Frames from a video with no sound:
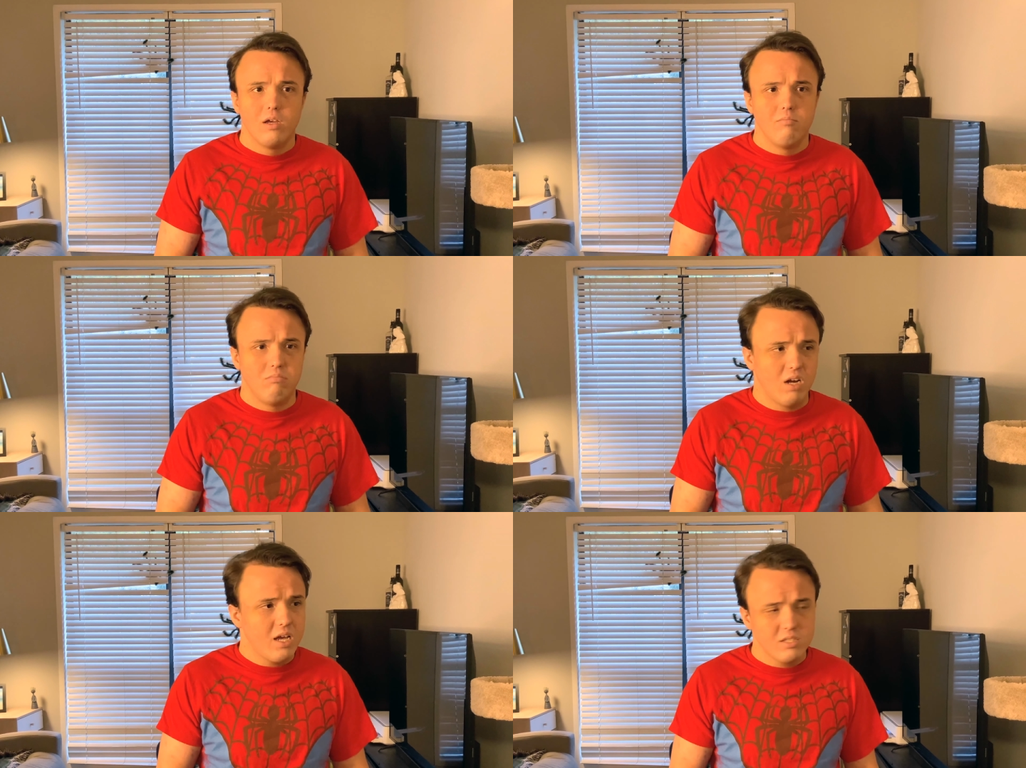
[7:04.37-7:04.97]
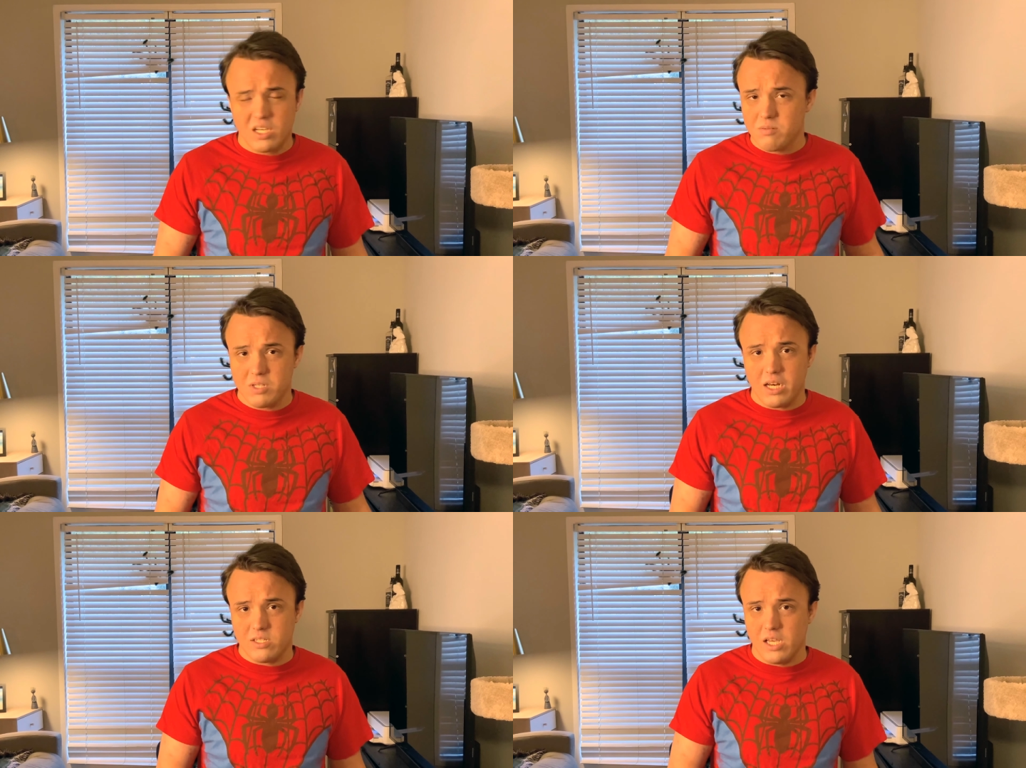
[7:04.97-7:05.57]
9 times
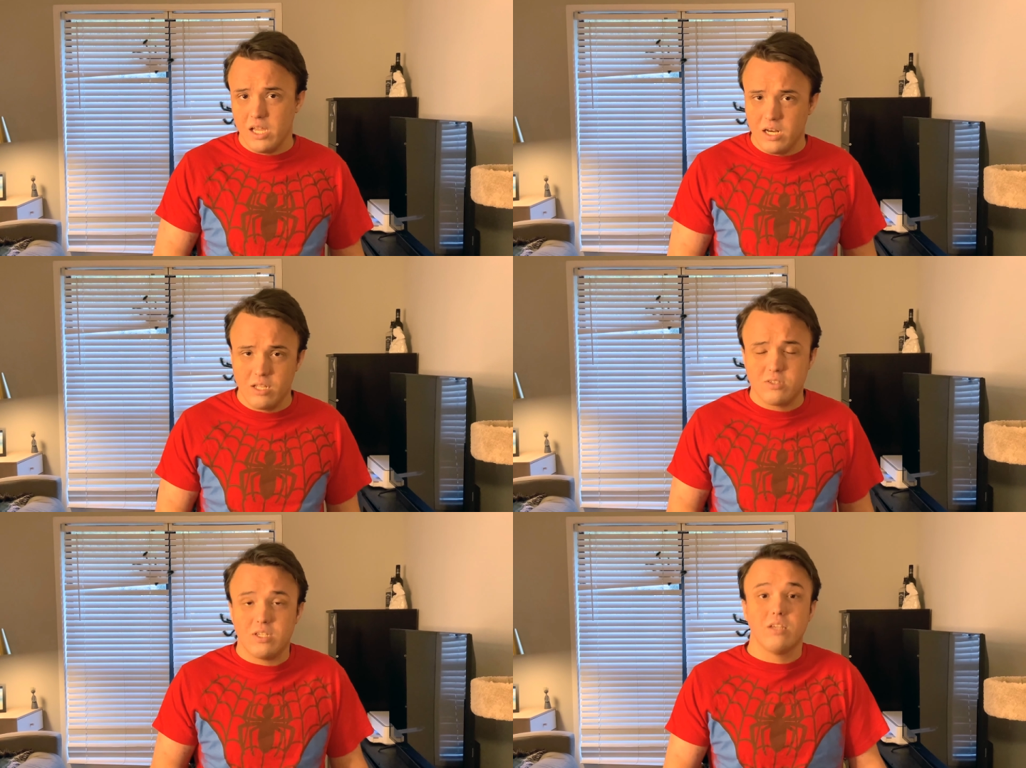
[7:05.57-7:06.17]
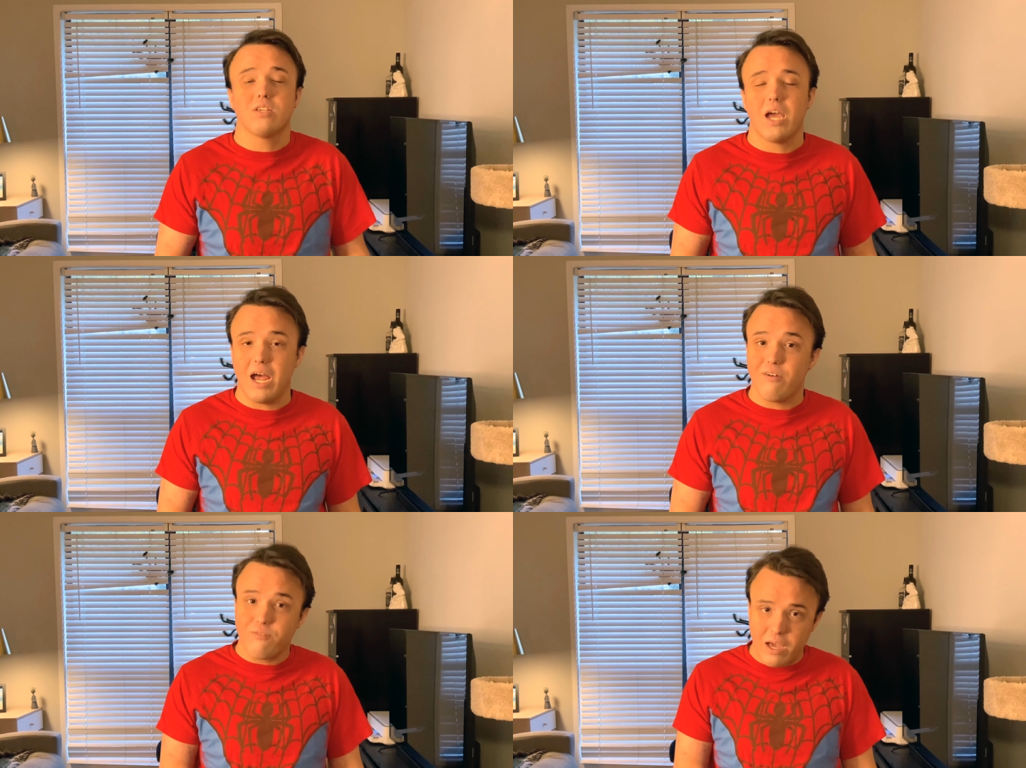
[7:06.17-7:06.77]
out of 10, it says I
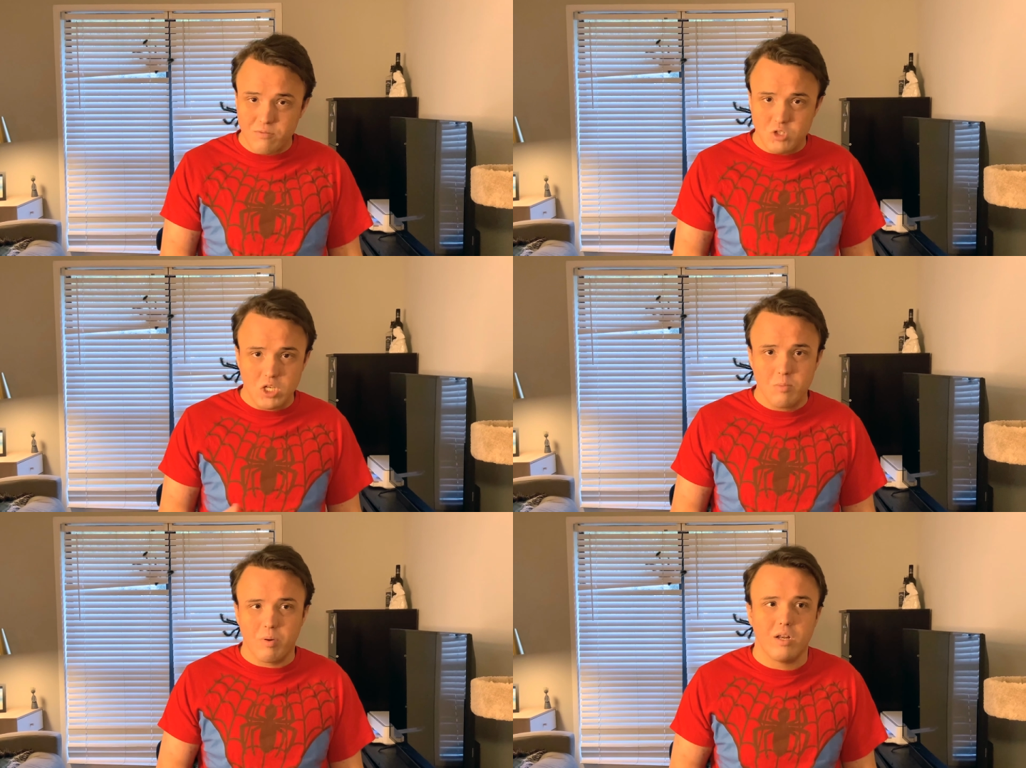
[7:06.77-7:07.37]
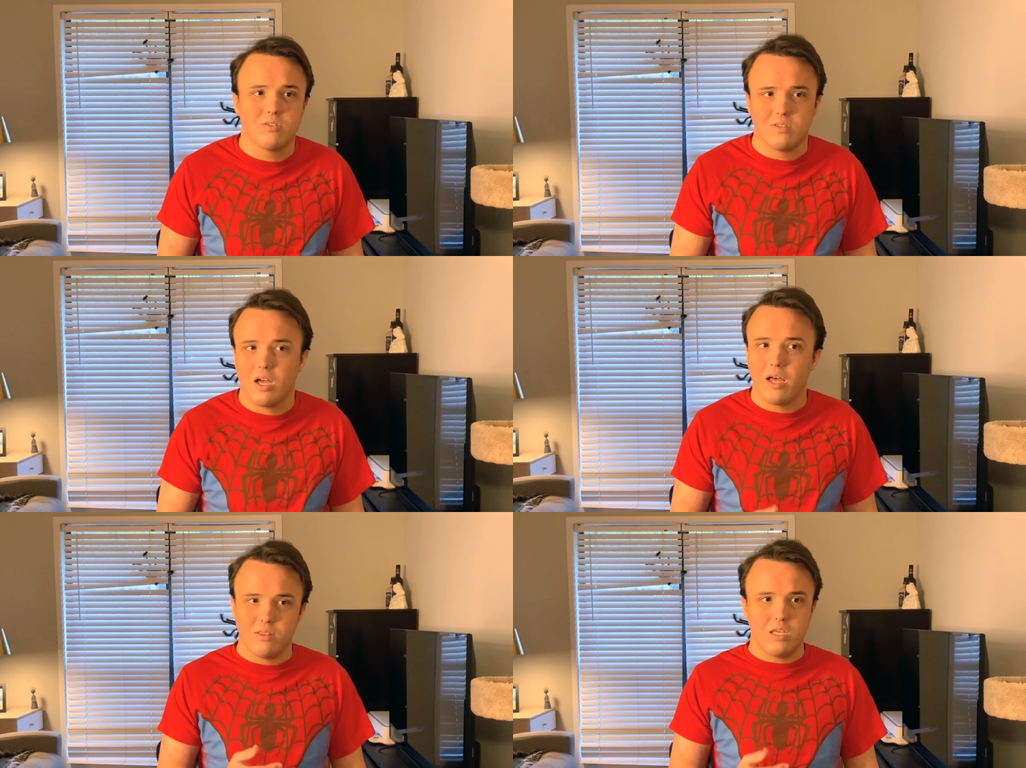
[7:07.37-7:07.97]
have 5G, but it's
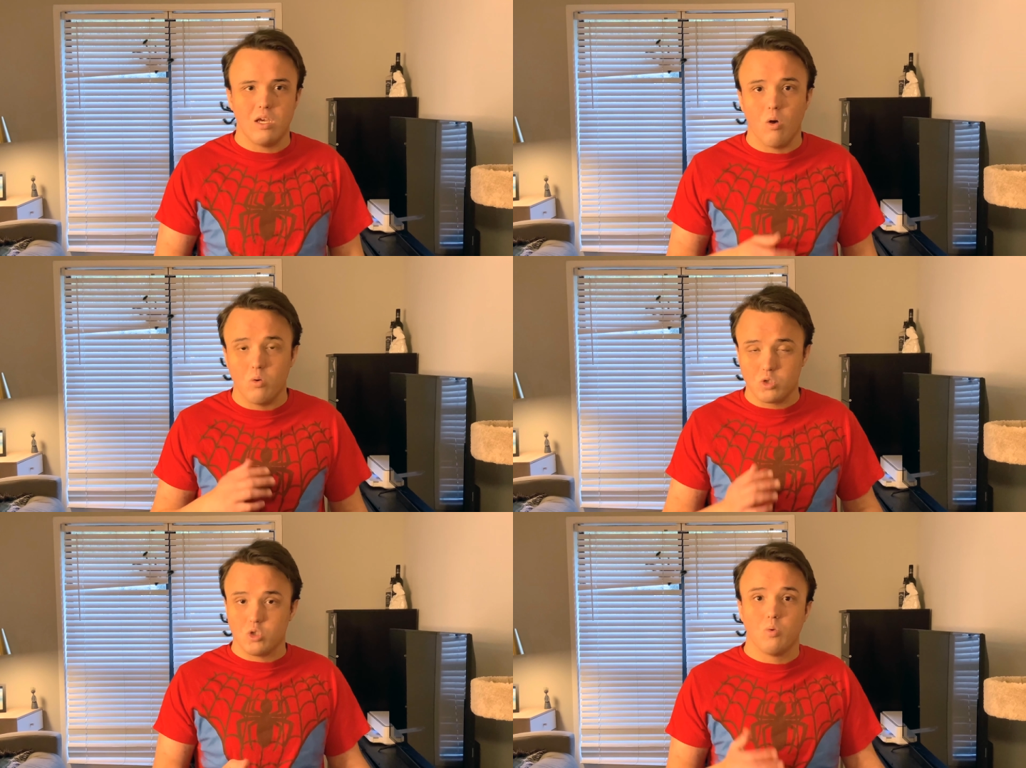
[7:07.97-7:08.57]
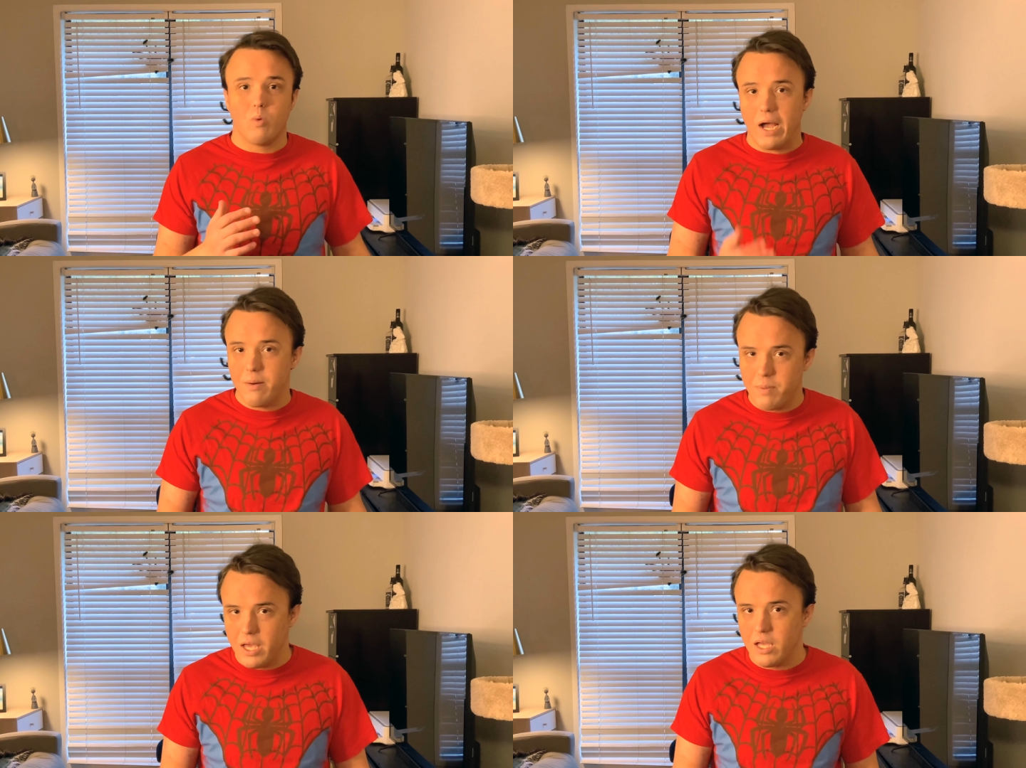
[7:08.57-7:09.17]
not the ultra
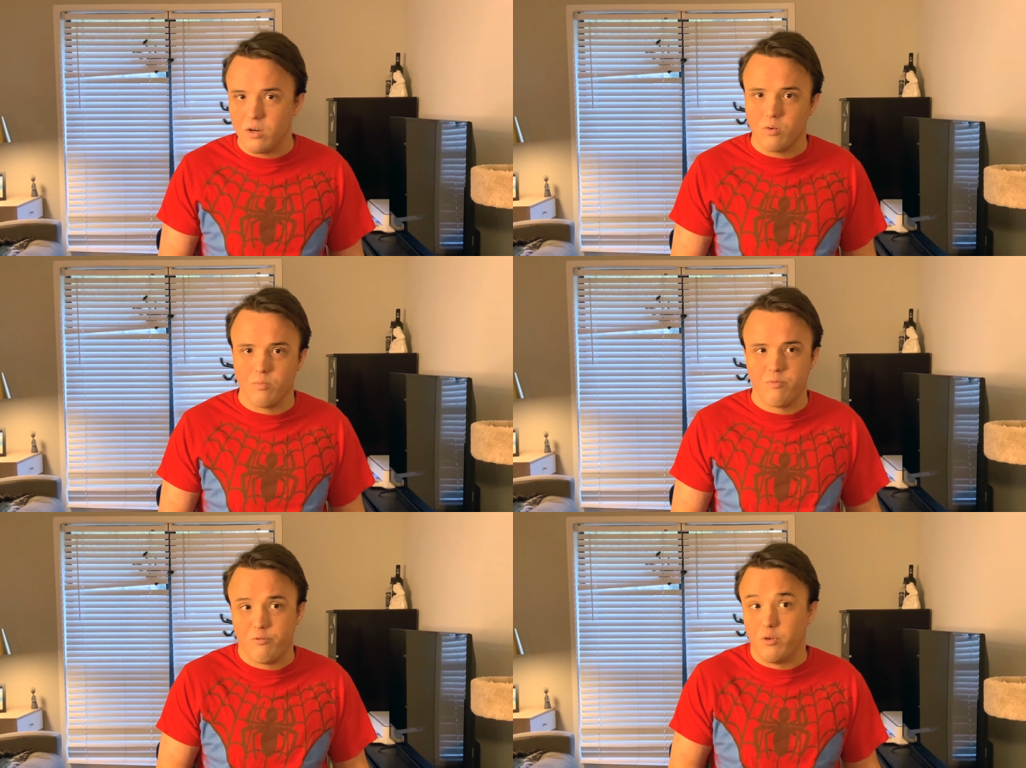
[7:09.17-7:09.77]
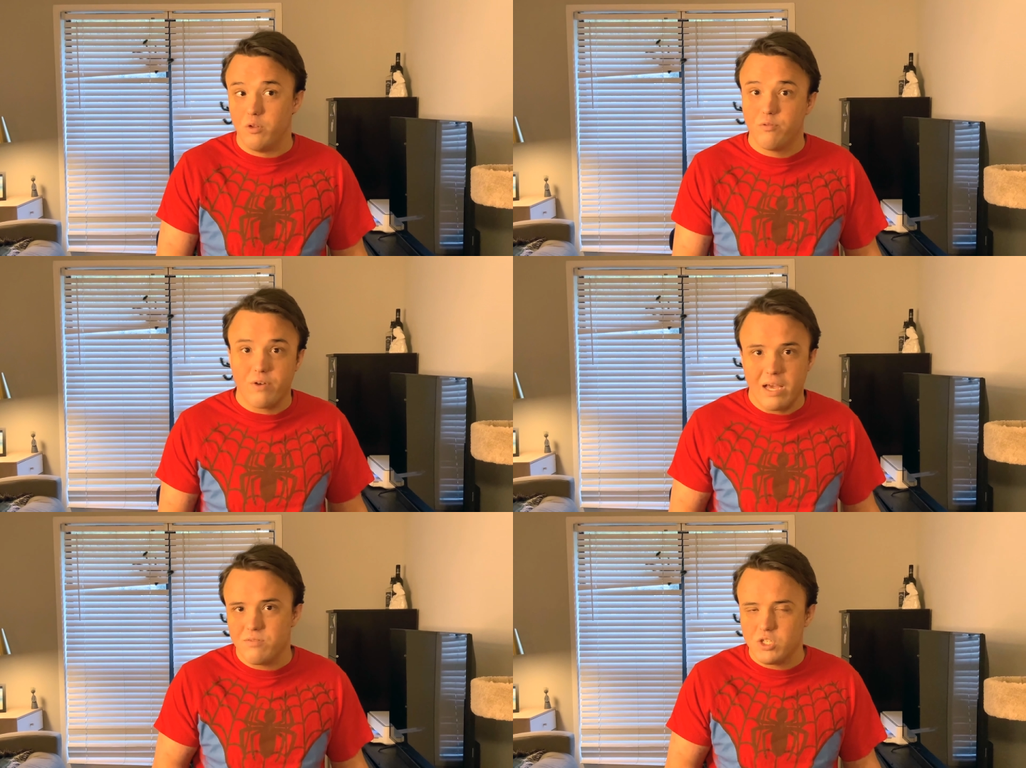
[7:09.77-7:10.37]
wideband or full
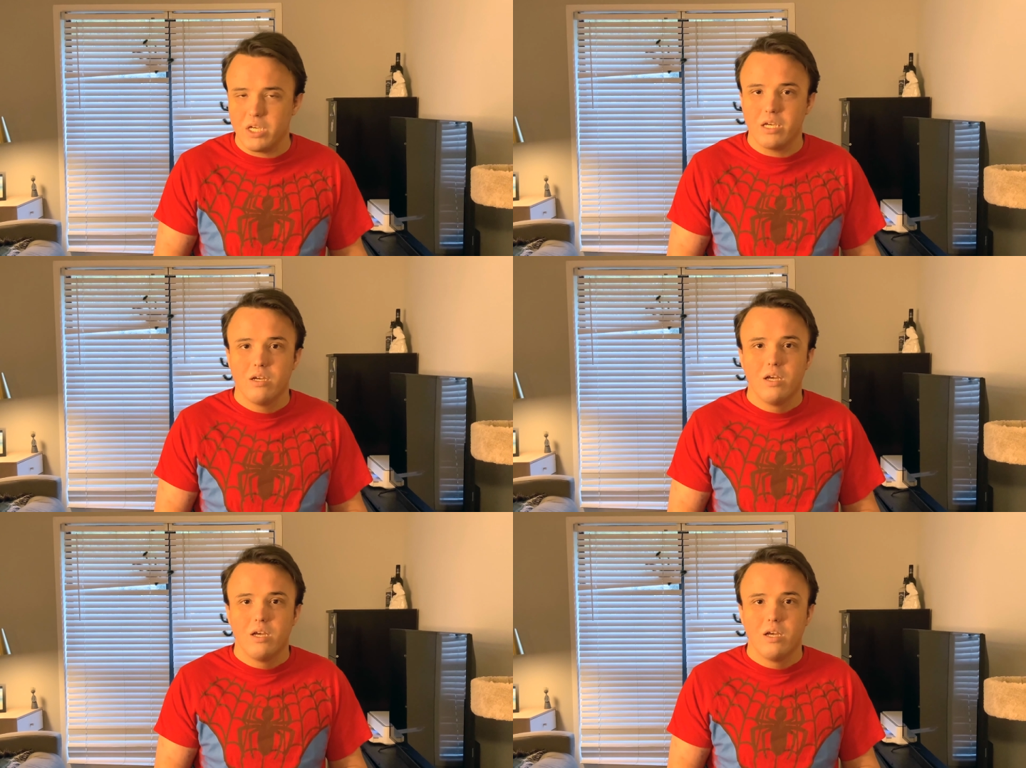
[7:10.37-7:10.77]
5G.